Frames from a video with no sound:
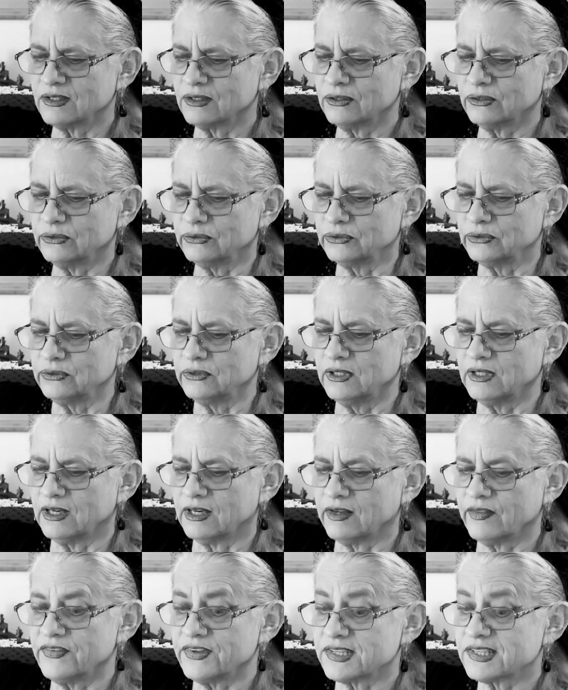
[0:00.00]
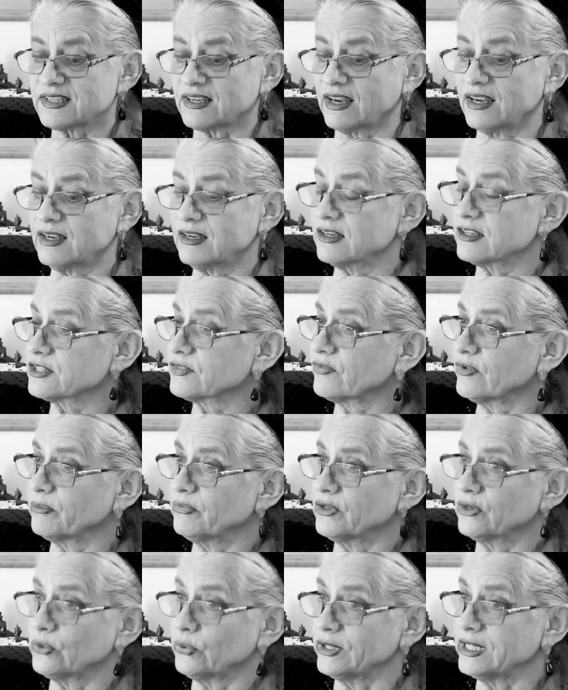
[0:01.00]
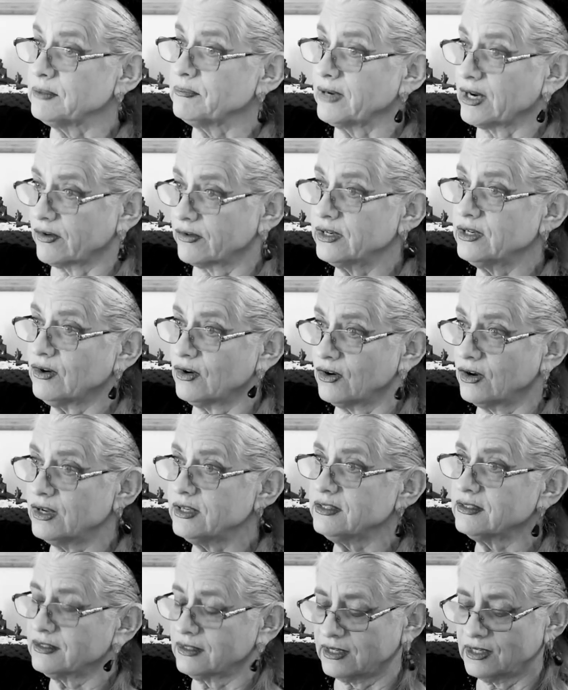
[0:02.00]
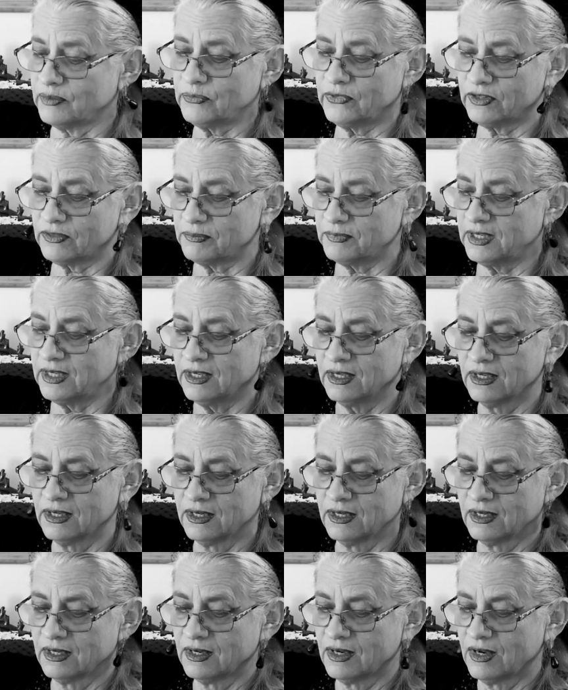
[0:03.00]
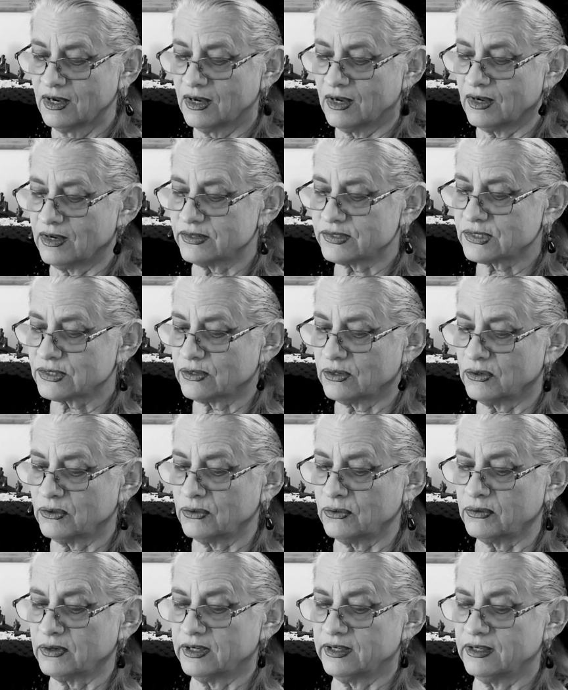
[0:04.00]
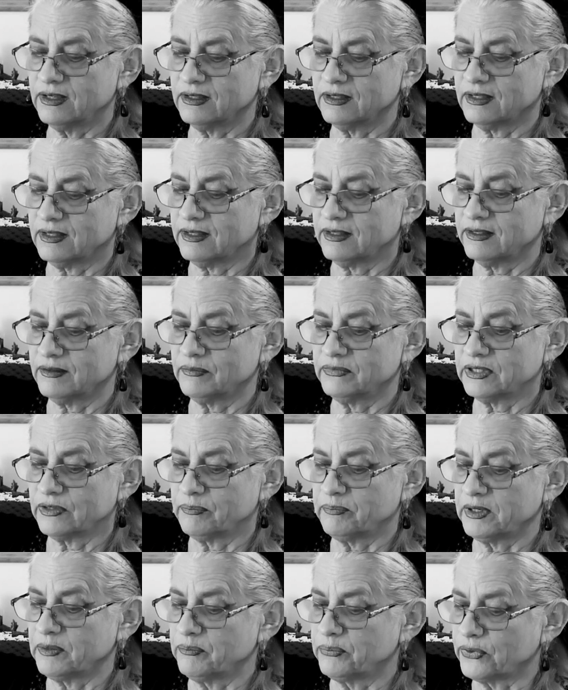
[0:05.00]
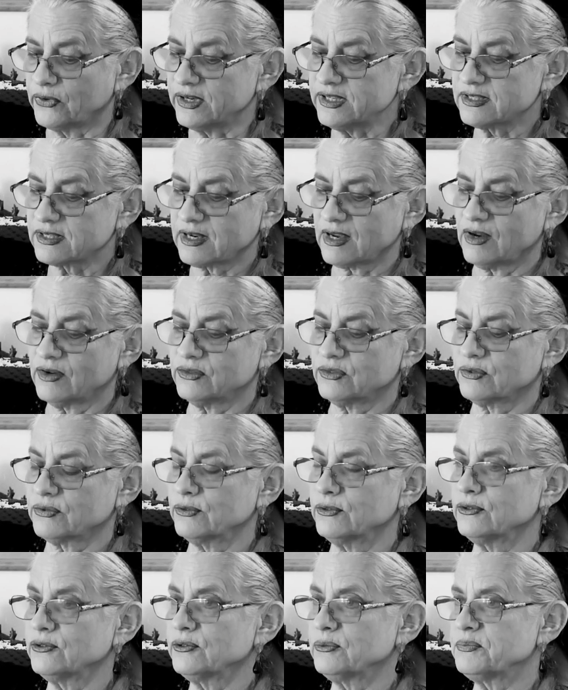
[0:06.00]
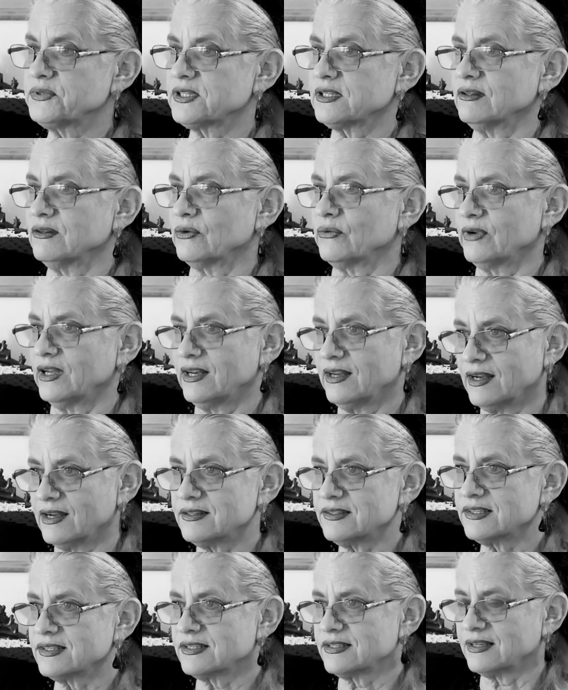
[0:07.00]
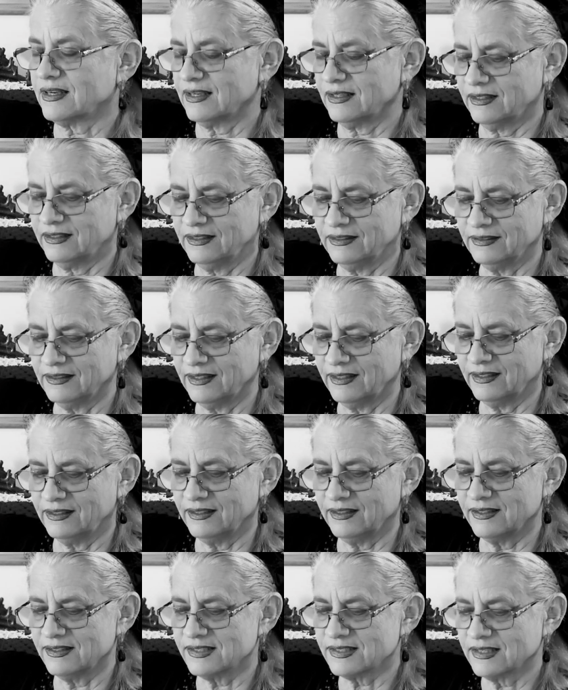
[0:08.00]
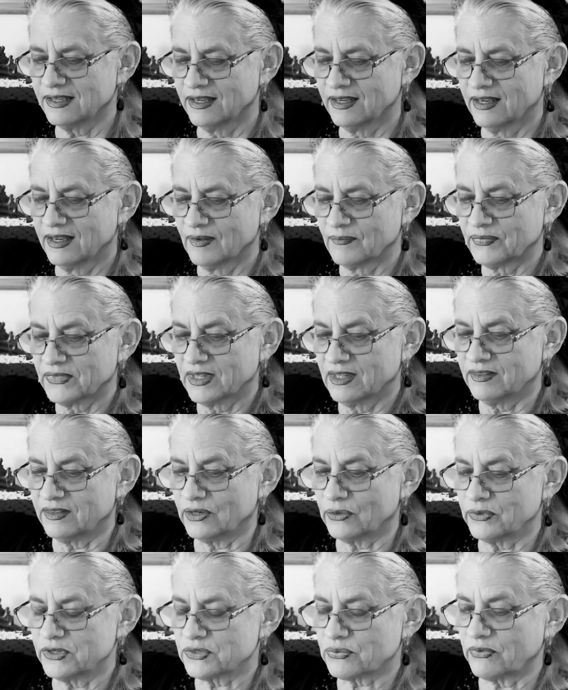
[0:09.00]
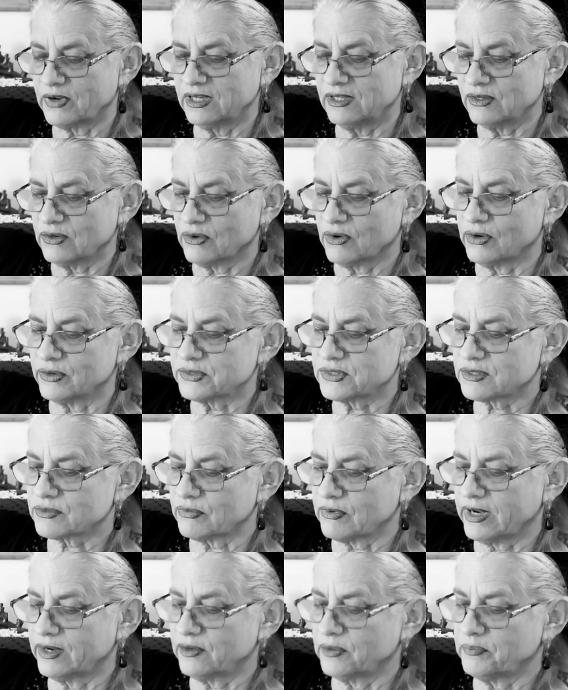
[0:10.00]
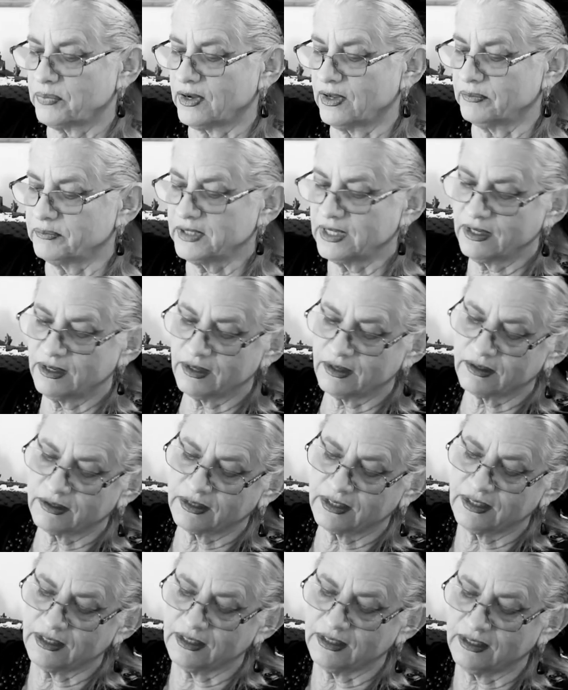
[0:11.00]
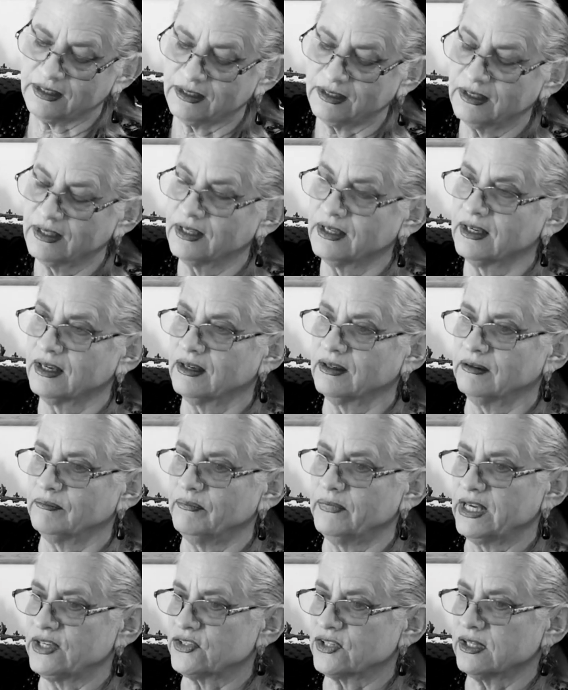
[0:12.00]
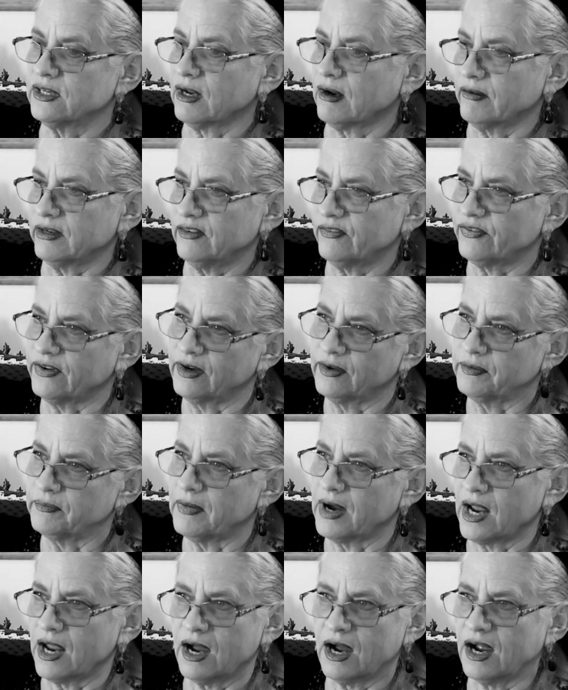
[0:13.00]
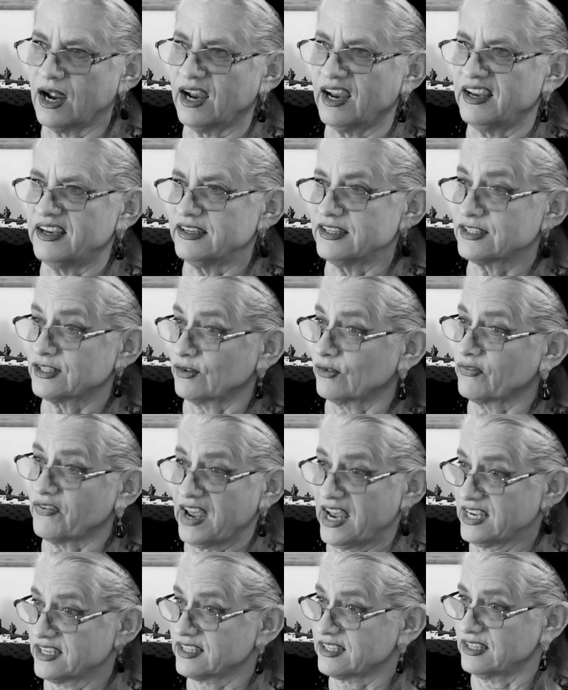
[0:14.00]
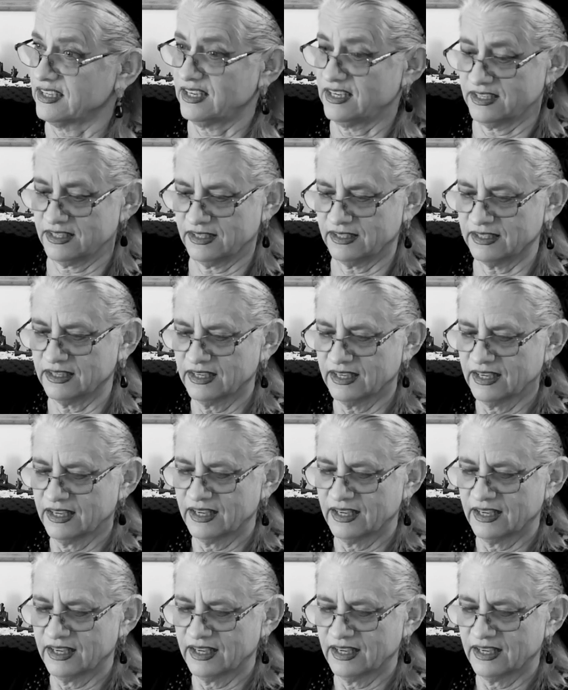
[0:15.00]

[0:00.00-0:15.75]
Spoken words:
include the psychics from the Queen Mary haunt came with me. Also, there have been Boy Scout troops and the Red Hat Society ladies. There was radio host Ryder Palmier. He mentioned how he found my eyes so fascinating.